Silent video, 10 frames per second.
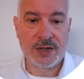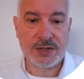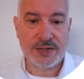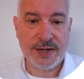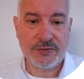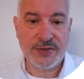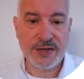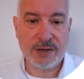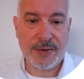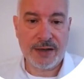So now
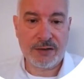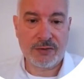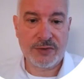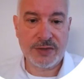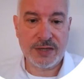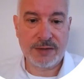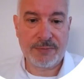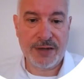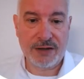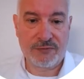think about the
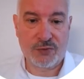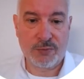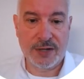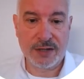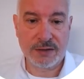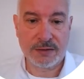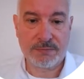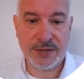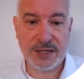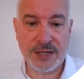power formula,
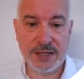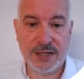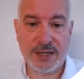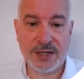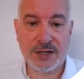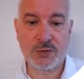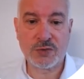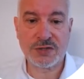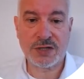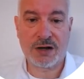P
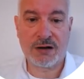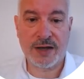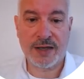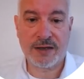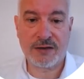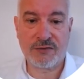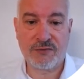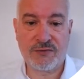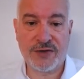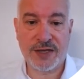equals
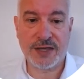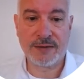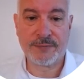IV.